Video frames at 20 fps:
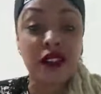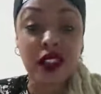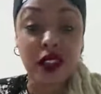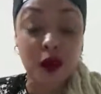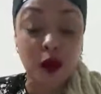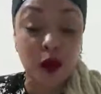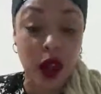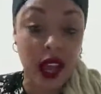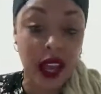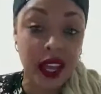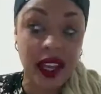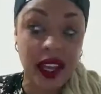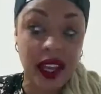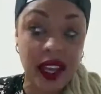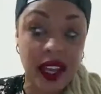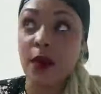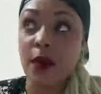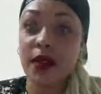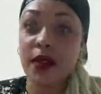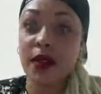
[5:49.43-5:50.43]
right and a company
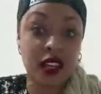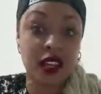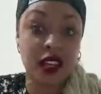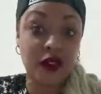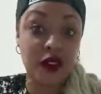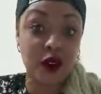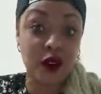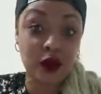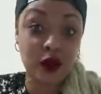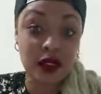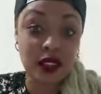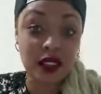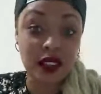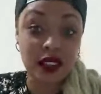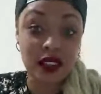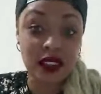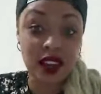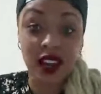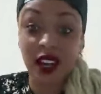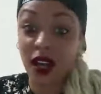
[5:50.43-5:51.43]
could fold. A
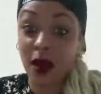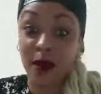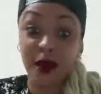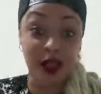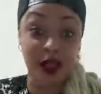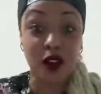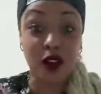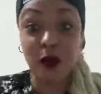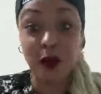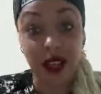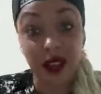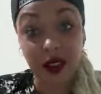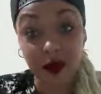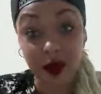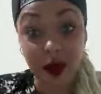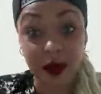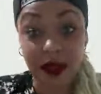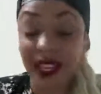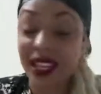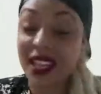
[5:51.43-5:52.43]
company can go bankrupt. Like,
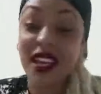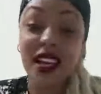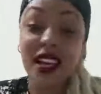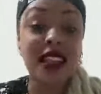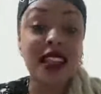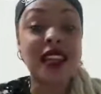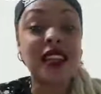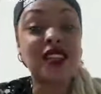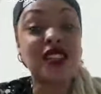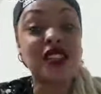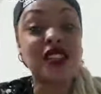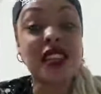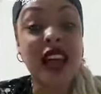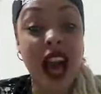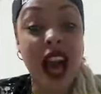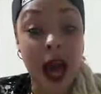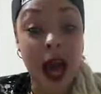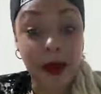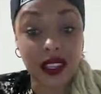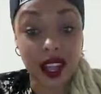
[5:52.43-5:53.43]
things just happen
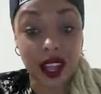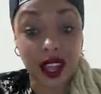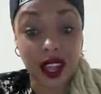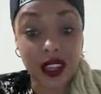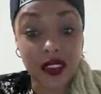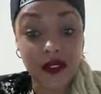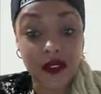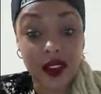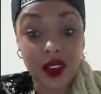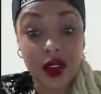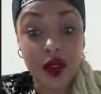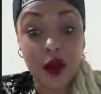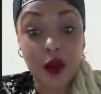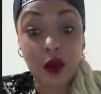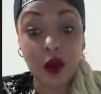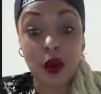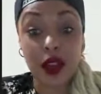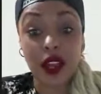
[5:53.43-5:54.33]
in life where